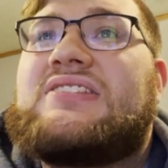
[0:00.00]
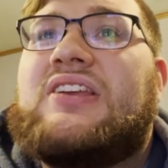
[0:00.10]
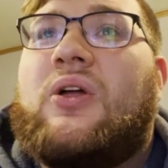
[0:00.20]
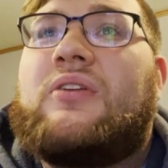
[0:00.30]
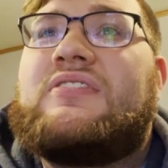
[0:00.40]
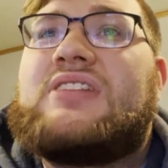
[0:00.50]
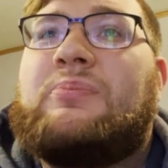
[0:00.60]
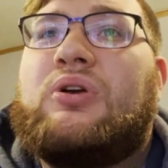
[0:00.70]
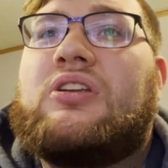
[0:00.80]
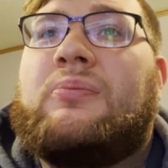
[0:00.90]
The only reason I
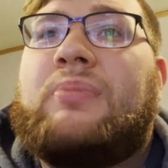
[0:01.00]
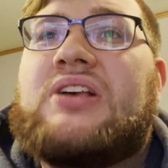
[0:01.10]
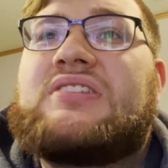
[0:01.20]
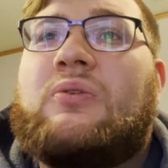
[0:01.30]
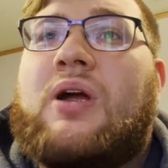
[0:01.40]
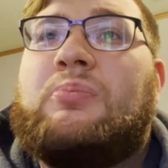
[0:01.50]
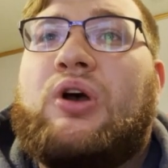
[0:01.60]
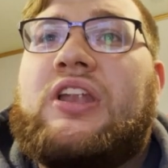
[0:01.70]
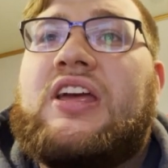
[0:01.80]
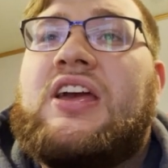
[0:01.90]
put in Combustion where I'm
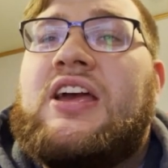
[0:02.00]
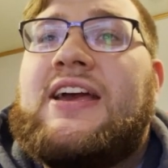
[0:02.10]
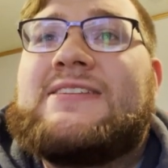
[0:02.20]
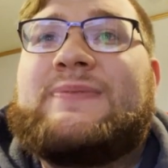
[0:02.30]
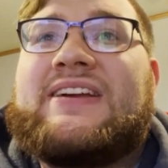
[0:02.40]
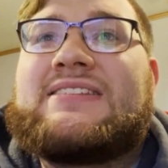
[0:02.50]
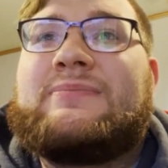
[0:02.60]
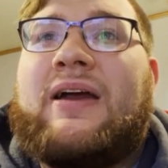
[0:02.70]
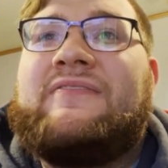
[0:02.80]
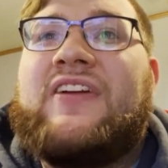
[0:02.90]
putting it is because
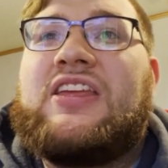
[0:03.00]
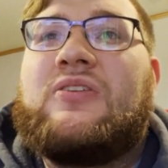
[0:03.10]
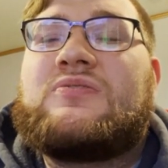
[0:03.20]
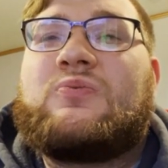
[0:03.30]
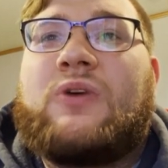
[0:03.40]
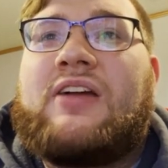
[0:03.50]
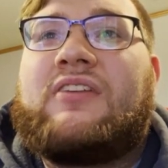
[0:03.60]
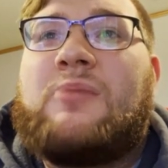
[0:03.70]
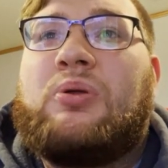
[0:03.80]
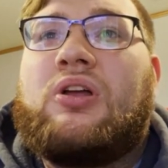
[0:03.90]
in my videos,
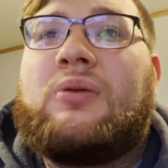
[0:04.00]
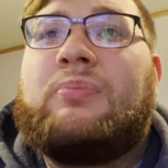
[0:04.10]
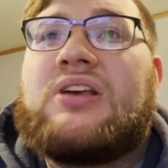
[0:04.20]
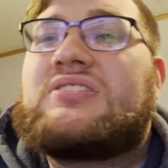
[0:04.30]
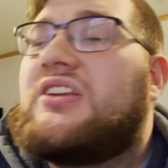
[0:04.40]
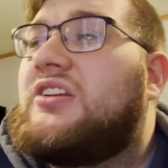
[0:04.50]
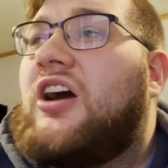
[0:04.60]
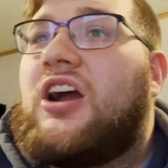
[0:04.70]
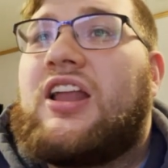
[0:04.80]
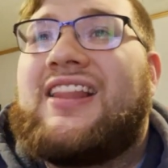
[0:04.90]
whenever I pull a Combustion
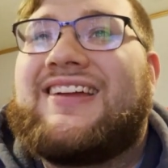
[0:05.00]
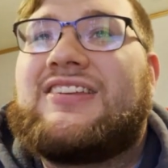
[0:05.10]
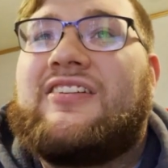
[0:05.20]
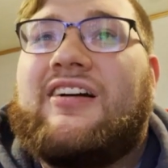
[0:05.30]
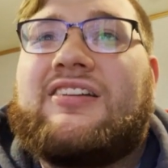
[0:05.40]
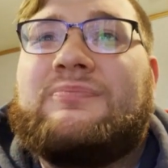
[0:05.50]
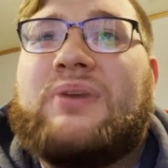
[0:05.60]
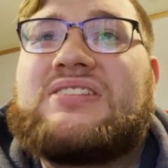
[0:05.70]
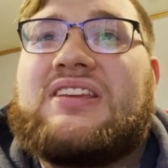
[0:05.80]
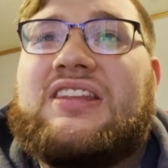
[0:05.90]
card, I like to call it
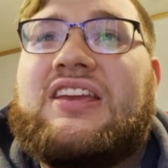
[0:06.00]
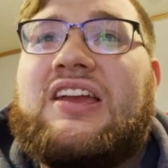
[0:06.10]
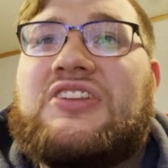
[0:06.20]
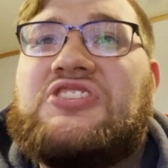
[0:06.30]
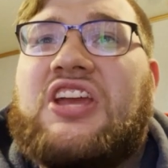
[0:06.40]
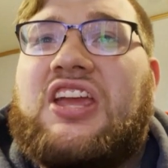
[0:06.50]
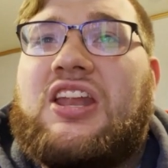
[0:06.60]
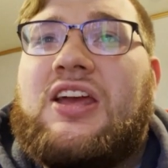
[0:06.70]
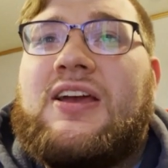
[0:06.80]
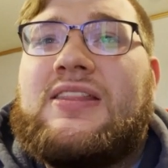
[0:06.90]
Combustion the Kickin'
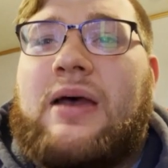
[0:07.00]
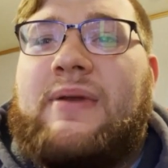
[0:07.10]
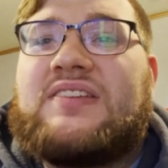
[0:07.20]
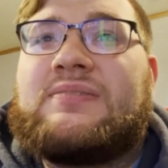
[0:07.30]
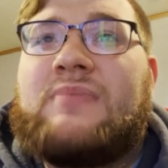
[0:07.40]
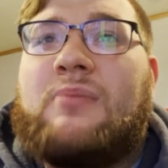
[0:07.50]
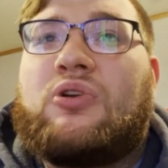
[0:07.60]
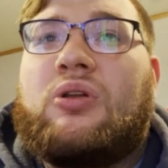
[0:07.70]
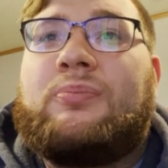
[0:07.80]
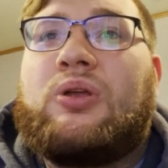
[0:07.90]
Chicken. That makes it
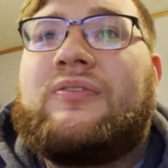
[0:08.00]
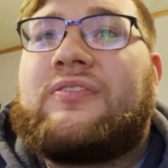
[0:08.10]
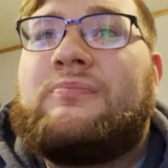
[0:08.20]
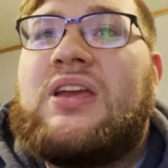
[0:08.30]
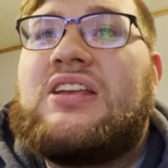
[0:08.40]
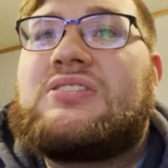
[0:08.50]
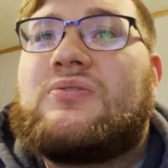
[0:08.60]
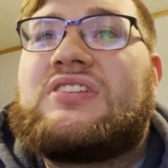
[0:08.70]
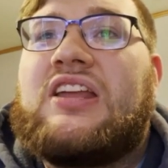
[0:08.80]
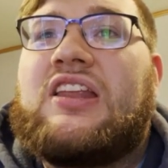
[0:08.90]
memorable for me, so
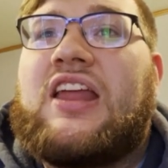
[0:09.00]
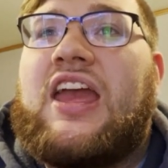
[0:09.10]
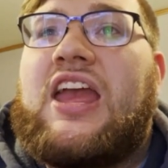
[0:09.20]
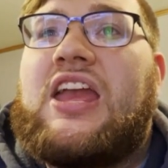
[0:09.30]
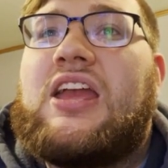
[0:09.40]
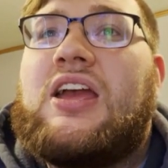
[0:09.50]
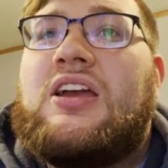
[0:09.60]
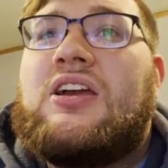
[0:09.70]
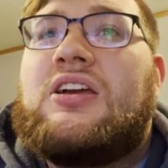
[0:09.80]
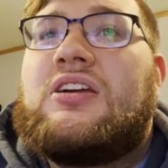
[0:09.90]
it's getting an A
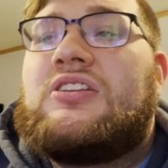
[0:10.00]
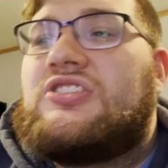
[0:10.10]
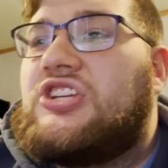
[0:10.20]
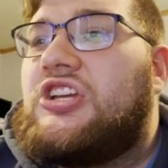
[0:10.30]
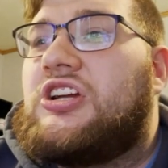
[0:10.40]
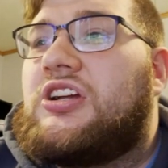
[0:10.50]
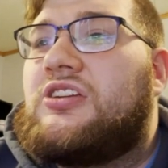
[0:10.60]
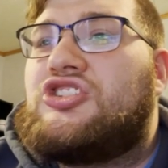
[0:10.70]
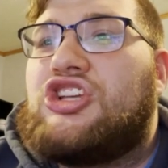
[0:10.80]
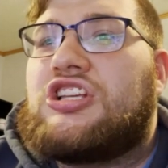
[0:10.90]

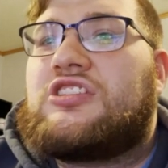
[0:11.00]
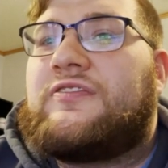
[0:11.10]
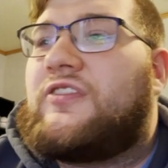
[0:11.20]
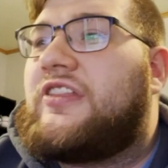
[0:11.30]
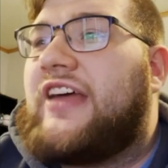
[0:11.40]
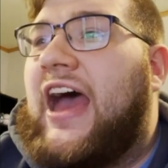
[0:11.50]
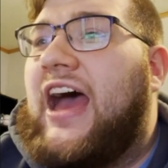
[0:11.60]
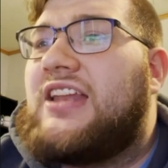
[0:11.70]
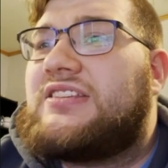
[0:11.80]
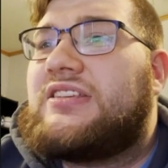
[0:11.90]
tier just for
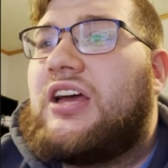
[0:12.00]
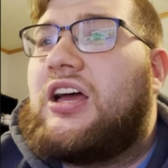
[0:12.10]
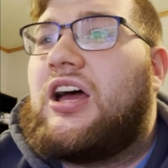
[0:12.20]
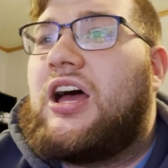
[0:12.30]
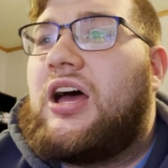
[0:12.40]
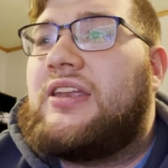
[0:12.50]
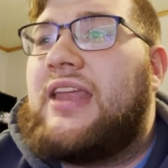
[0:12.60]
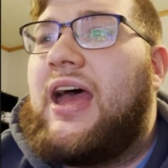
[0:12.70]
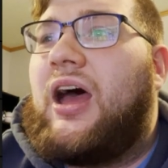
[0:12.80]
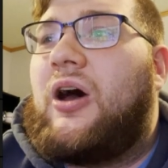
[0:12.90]
that.
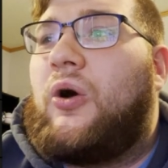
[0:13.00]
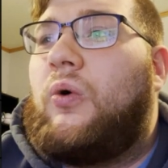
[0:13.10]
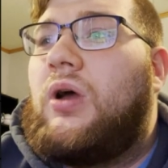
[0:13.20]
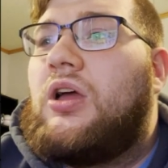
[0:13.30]
Now,